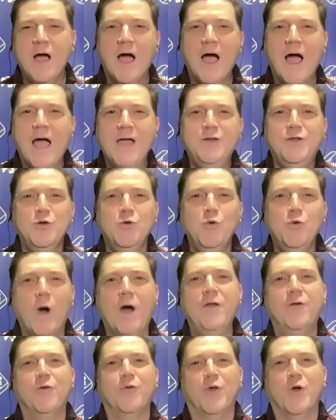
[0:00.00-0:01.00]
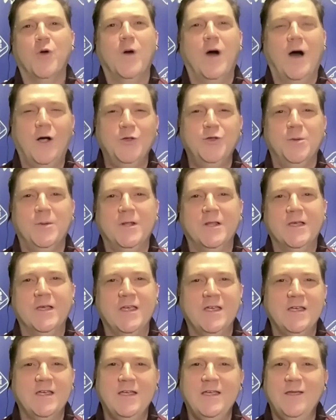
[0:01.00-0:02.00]
I do wonder, though,
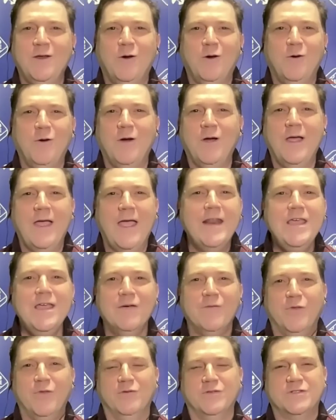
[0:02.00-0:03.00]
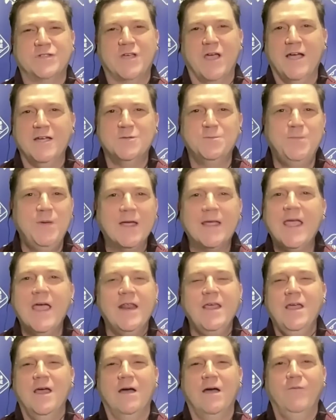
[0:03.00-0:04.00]
ultimately, you know, any of those guys, pick
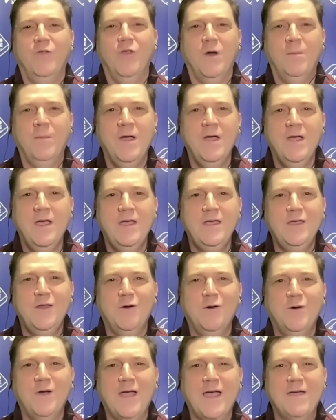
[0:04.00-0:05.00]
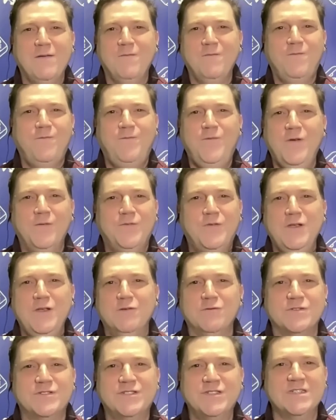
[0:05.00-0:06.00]
any of them, you know, at
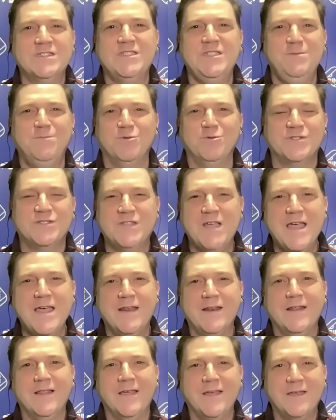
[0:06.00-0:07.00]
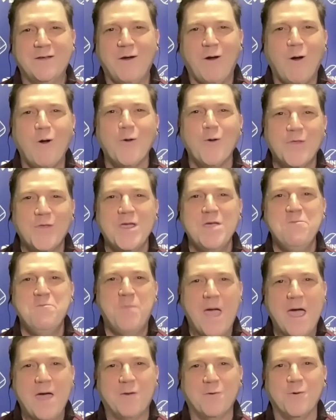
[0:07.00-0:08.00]
50 or 60%, like, are they
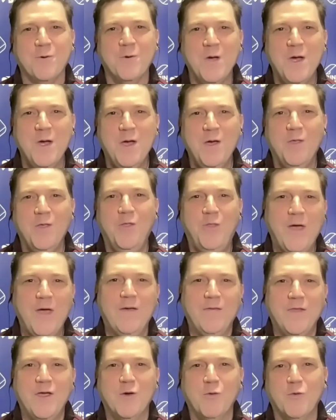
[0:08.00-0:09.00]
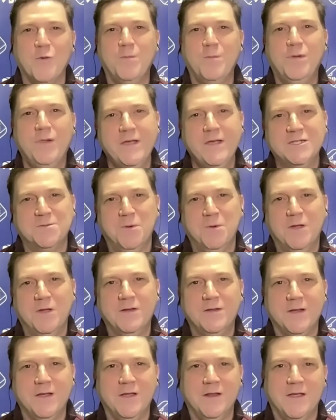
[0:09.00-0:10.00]
better than their
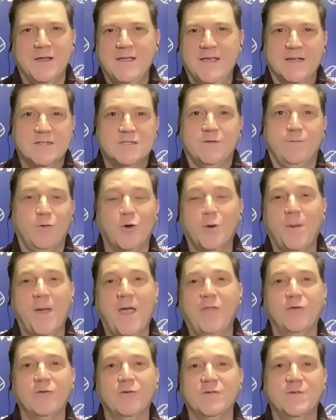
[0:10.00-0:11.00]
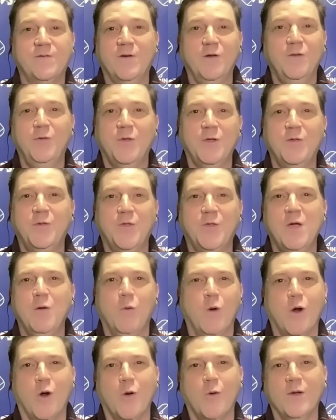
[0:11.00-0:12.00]
replacement? And I guess the Florida Panthers felt that they
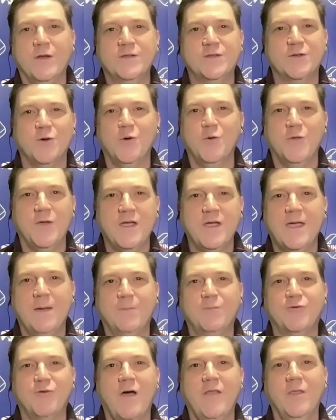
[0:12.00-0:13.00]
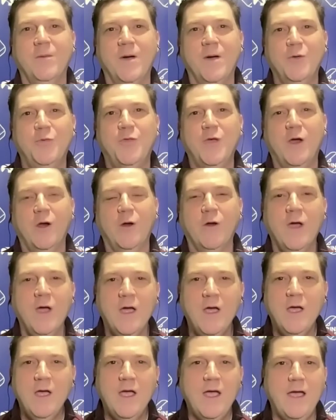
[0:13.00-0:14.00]
were, and so they kept trotting them out there.
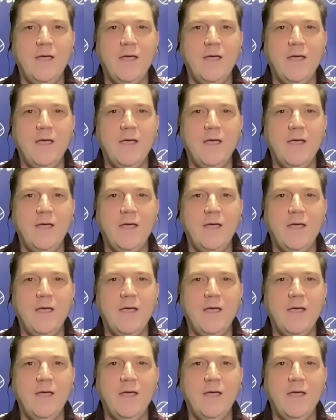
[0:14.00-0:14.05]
